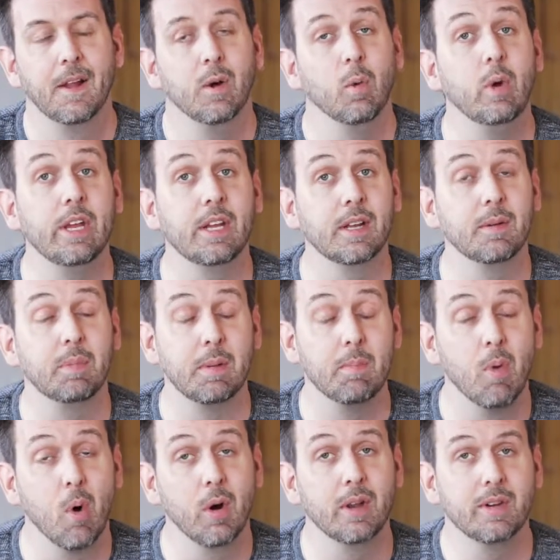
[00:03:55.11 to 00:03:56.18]
we can be
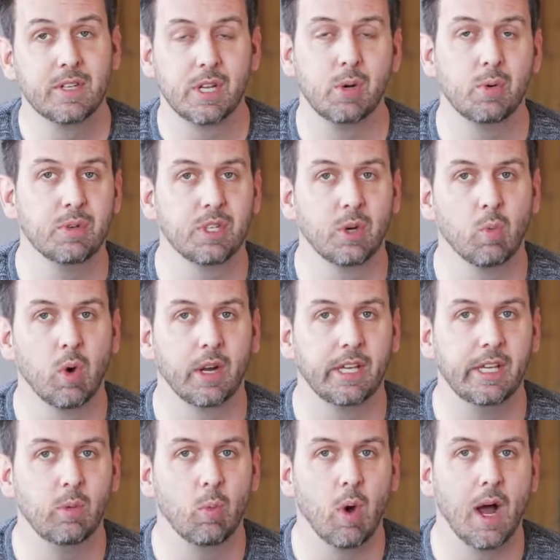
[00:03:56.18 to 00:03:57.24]
more in tune to what
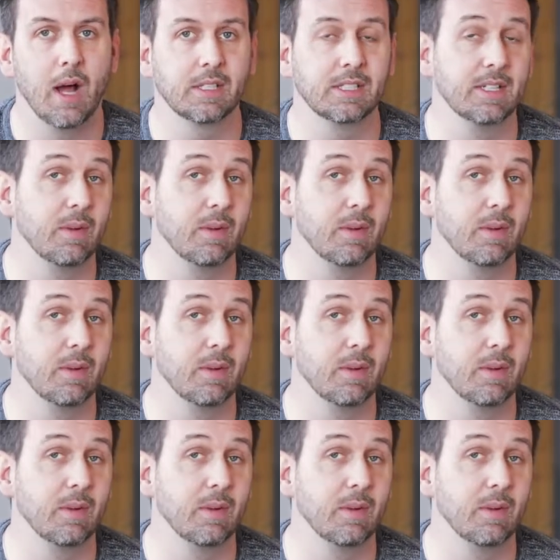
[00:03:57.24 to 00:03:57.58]
He wants